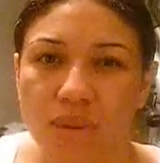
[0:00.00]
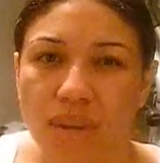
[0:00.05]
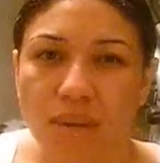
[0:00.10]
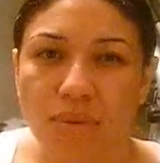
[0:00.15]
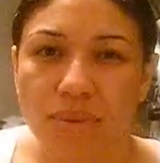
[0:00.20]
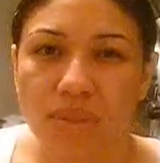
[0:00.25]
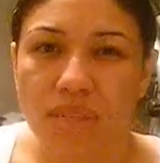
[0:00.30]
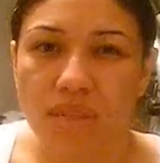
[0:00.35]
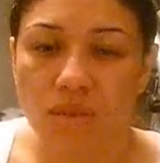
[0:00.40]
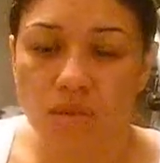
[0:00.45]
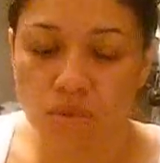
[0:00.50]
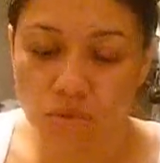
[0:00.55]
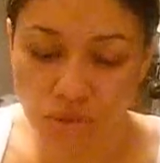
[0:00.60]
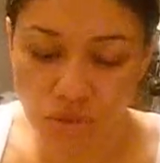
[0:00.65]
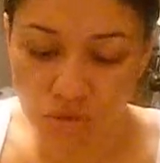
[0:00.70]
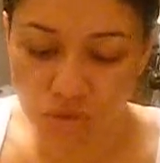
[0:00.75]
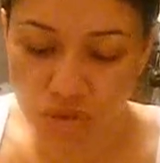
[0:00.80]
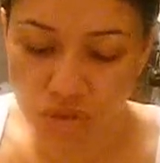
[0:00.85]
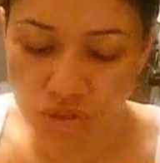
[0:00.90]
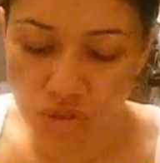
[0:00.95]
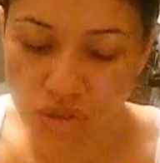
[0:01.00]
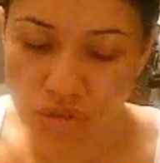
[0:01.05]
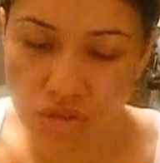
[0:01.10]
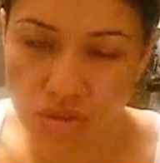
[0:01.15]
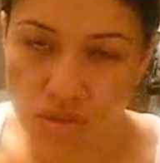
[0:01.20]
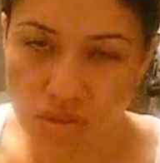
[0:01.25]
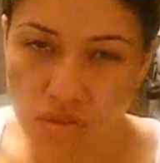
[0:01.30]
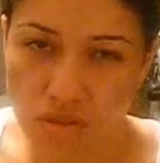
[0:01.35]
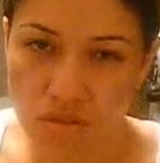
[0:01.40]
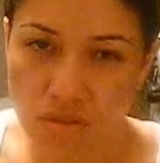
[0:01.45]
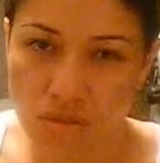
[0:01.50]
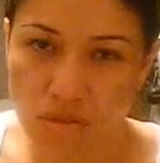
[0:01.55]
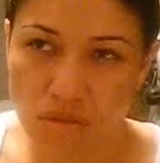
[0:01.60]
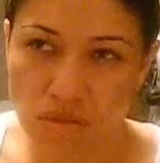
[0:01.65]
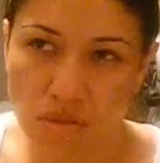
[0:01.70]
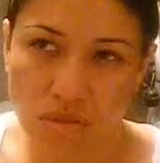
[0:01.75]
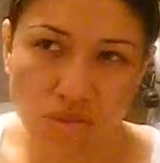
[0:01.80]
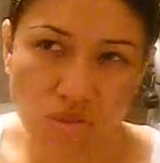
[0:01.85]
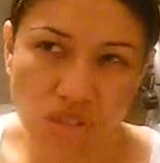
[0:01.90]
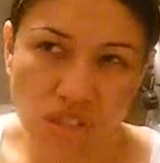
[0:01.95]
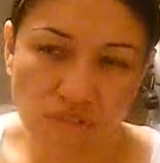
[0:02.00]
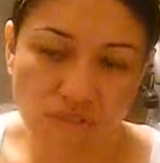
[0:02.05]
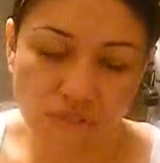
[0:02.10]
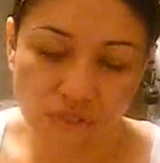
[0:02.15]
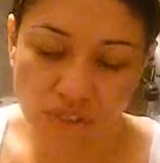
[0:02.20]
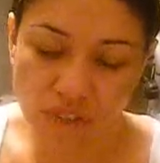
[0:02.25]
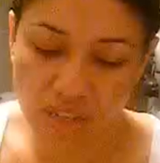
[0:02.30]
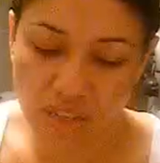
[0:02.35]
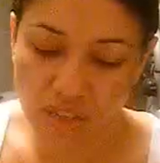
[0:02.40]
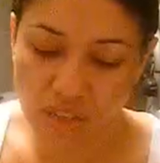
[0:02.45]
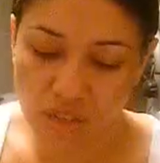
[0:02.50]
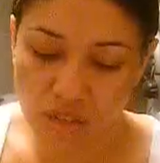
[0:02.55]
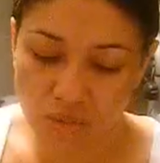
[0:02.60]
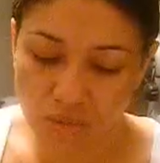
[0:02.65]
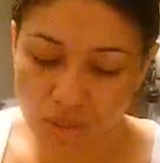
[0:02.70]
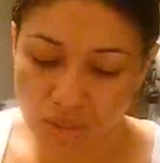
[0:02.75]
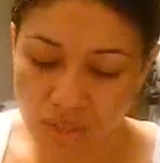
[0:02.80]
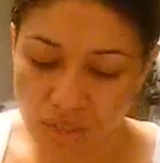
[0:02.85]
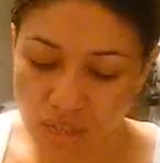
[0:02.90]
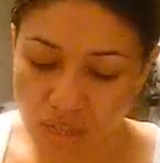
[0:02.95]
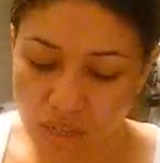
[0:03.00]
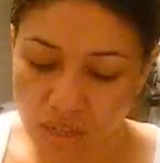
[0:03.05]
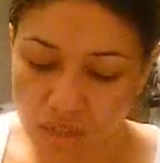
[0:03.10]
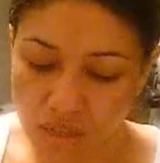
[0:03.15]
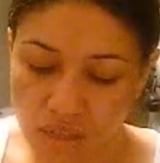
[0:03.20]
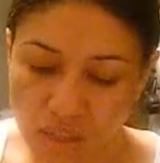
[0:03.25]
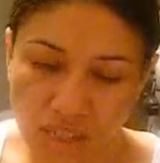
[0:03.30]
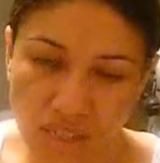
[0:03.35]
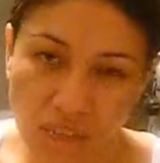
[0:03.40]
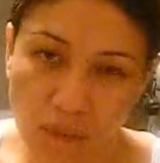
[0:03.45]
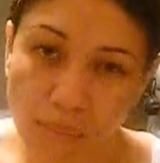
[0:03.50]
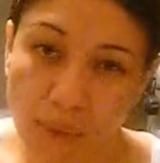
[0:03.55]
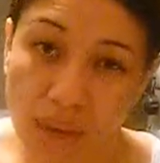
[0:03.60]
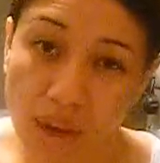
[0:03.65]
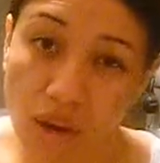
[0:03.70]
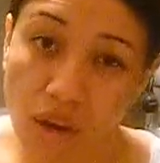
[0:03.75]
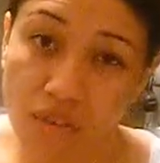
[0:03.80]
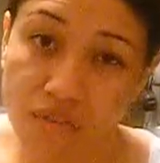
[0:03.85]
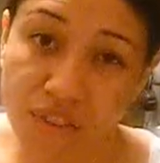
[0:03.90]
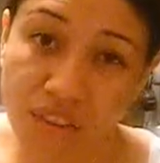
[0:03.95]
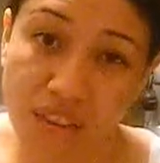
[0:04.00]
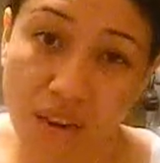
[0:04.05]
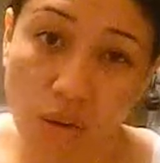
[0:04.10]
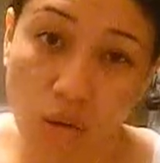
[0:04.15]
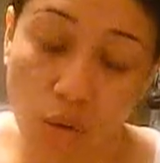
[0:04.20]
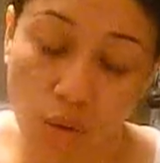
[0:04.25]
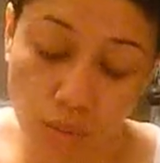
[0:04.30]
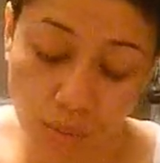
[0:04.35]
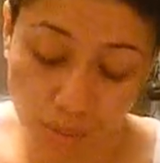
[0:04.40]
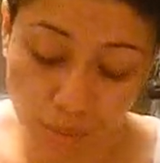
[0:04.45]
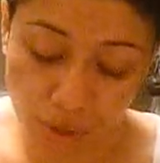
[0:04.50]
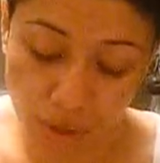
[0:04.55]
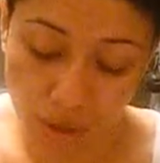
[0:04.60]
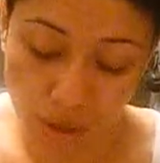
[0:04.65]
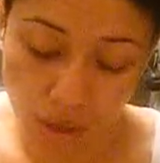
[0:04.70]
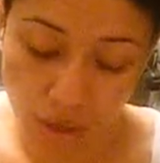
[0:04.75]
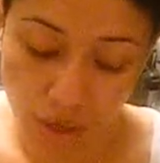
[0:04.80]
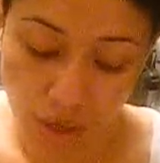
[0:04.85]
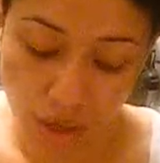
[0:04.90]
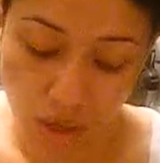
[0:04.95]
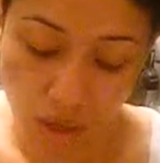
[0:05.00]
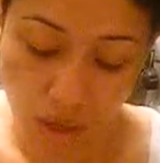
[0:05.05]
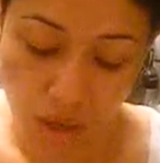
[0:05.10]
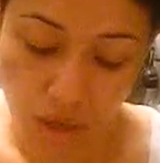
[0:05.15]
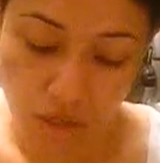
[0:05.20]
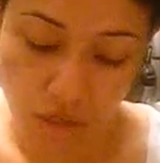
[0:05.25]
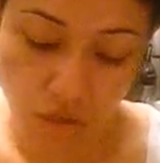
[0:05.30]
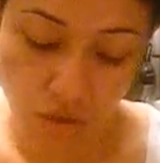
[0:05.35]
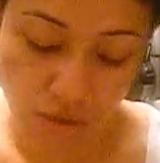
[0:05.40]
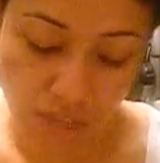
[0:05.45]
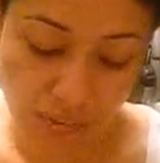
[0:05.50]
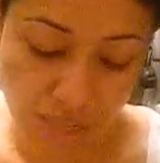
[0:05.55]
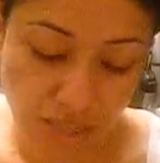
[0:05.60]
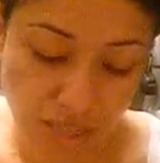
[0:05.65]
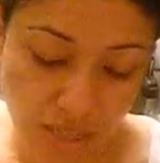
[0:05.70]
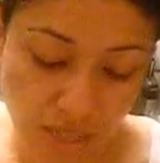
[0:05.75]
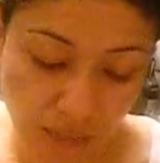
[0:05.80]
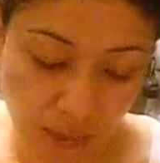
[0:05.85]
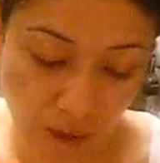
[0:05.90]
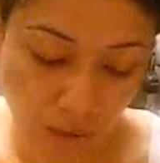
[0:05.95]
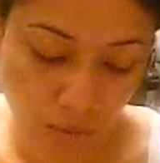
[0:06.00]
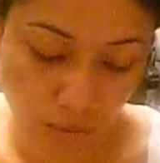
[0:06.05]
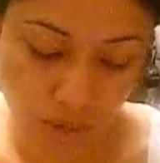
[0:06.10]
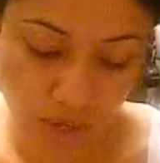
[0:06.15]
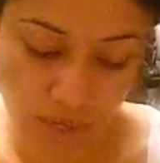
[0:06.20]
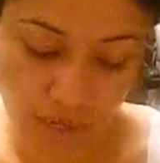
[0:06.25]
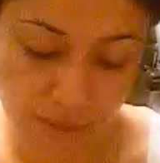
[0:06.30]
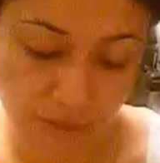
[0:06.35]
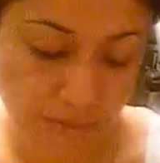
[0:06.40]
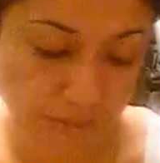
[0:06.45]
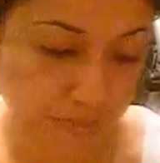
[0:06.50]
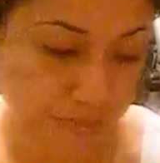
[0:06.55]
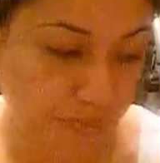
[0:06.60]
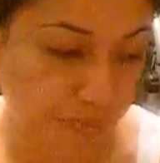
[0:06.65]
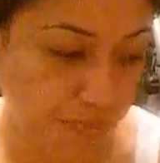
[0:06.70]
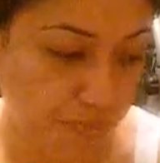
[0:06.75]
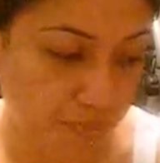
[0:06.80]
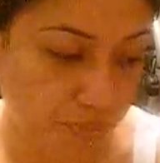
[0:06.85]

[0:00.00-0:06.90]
But I really don't use it for anything, really, unless I make coffee at home. So that's that one.